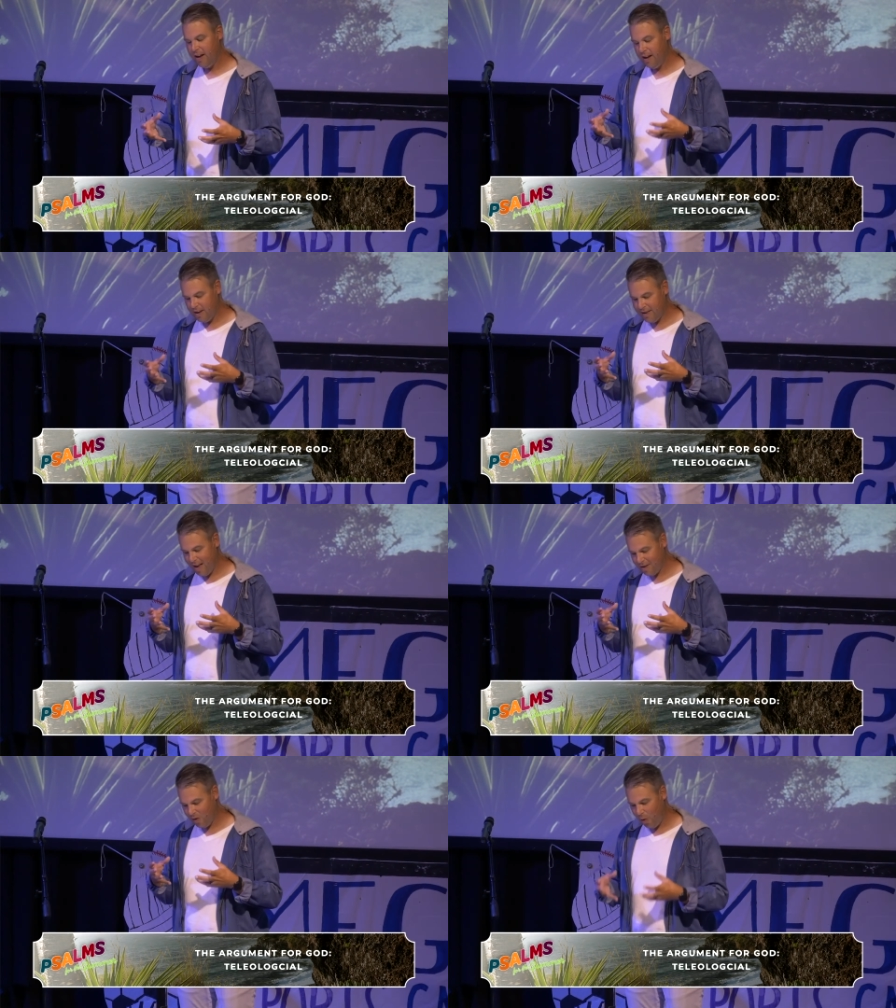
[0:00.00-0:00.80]
is
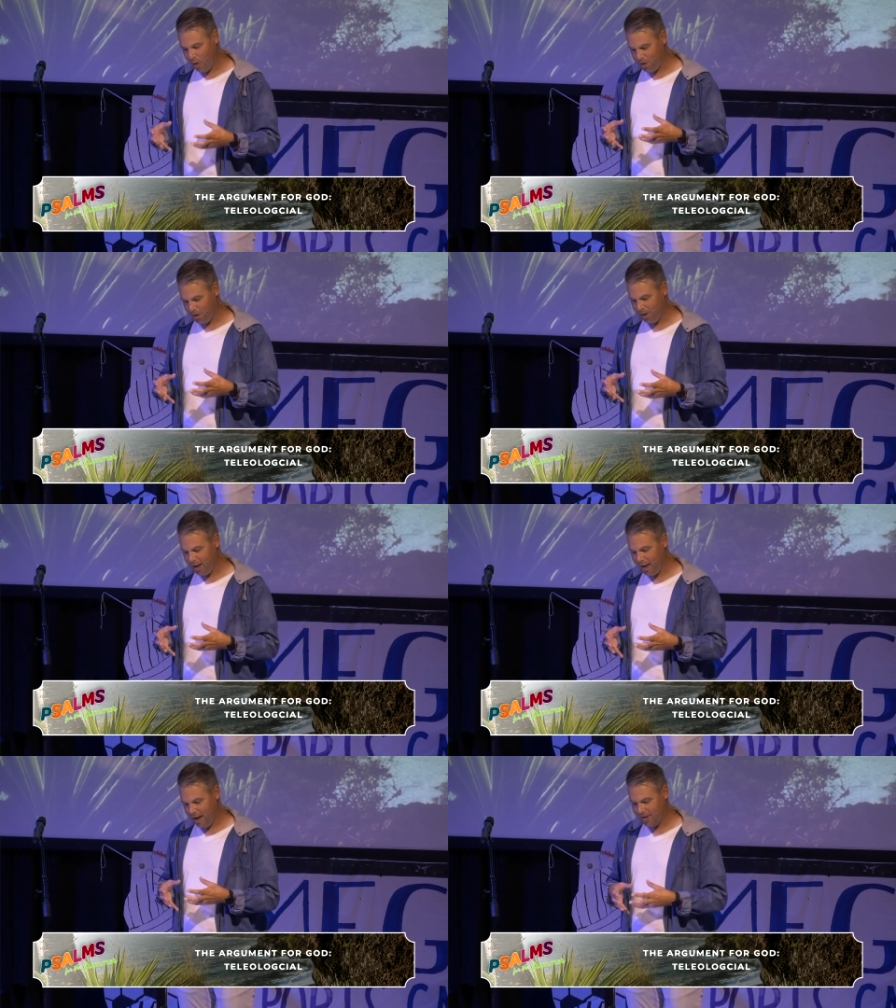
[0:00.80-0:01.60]
as
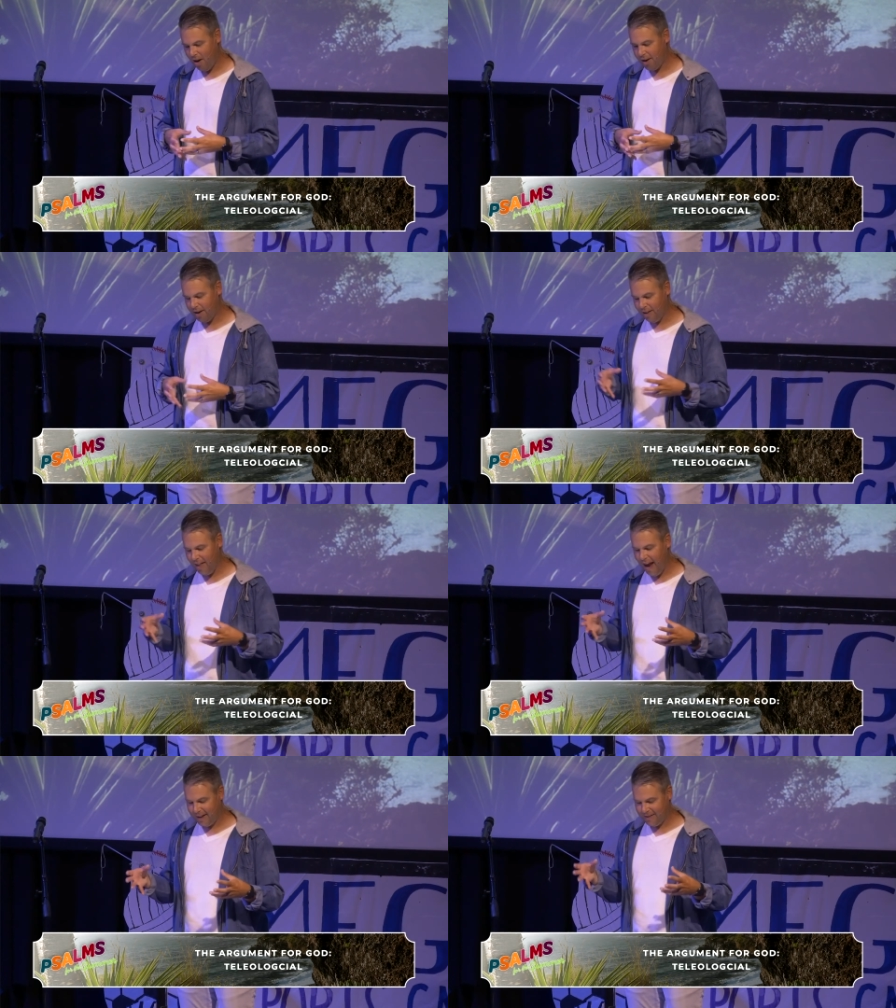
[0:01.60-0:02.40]
orderly as our
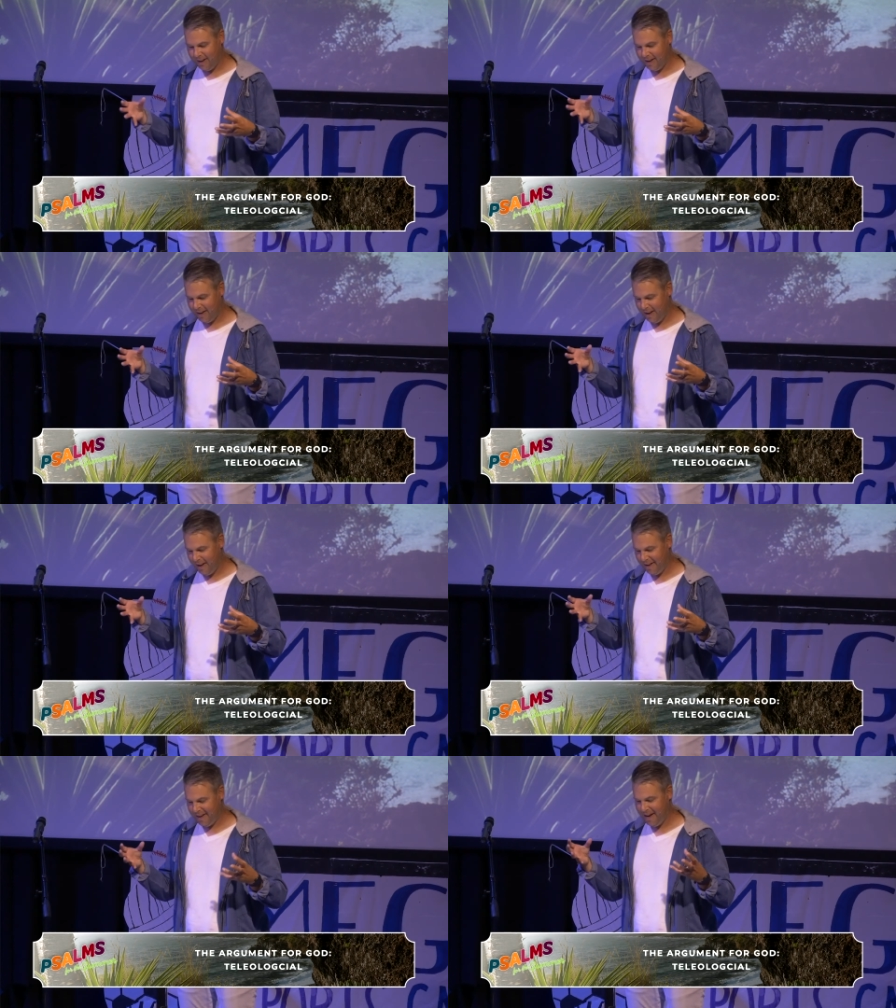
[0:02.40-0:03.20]
galactic
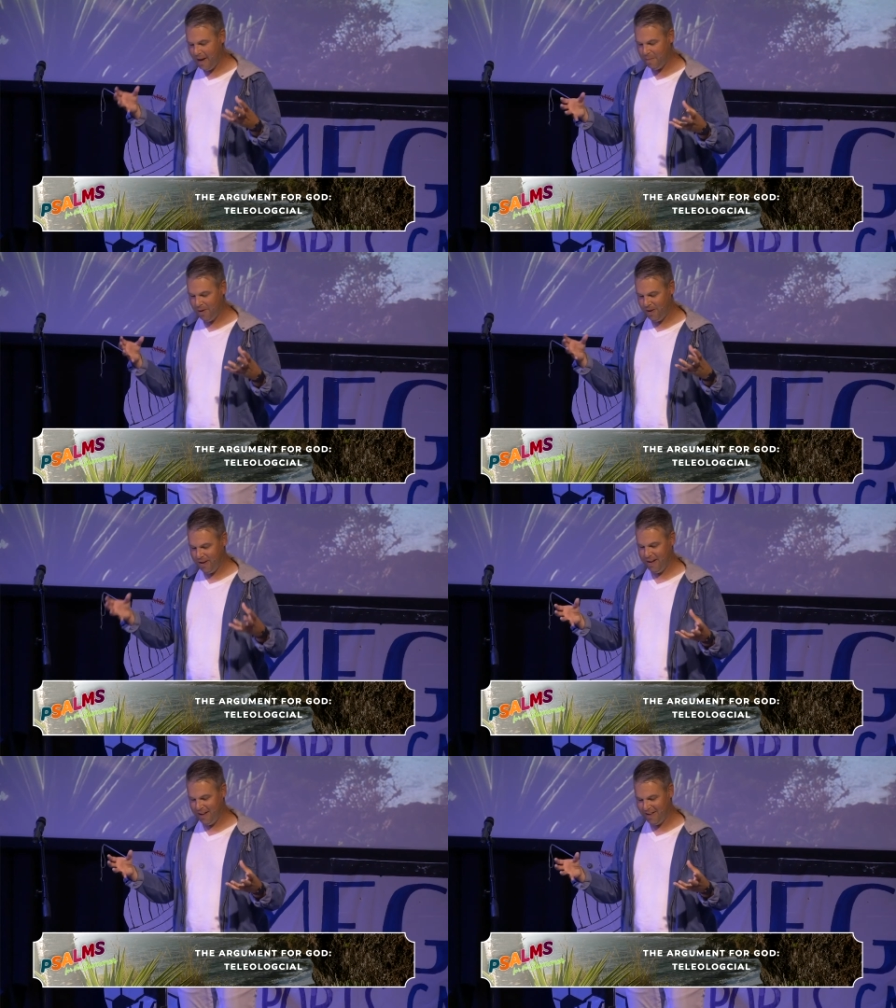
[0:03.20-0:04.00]

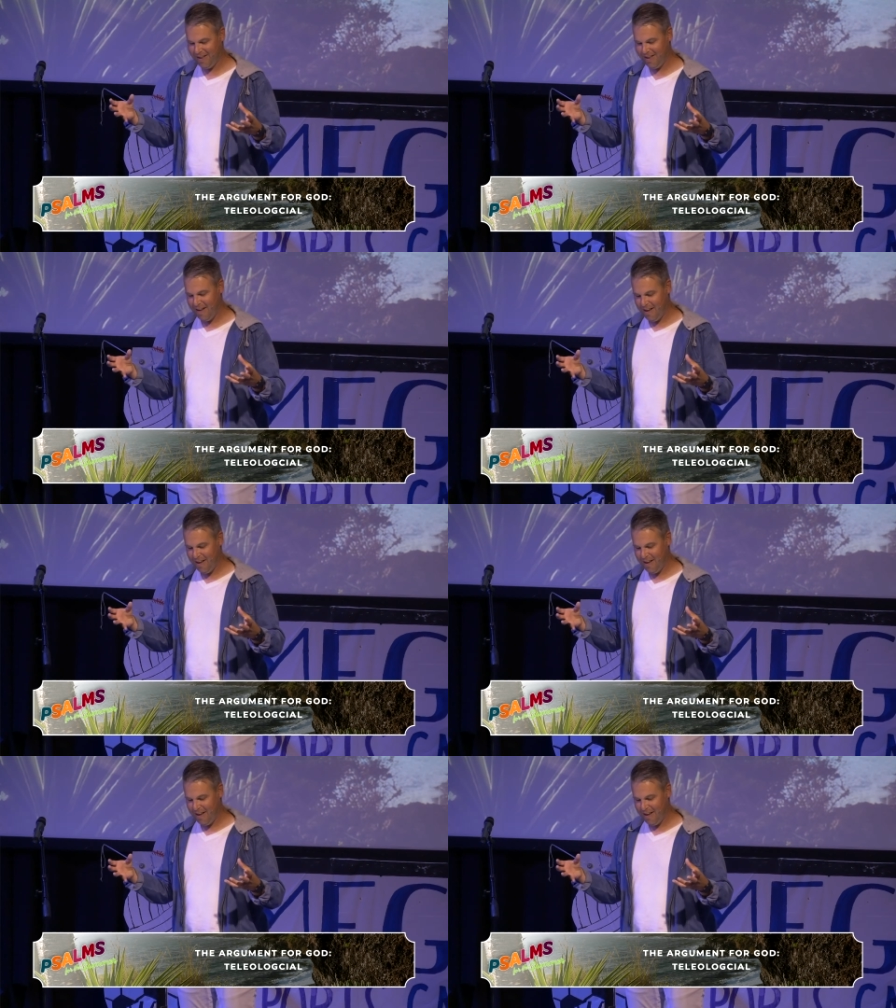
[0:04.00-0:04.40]
neighborhood is.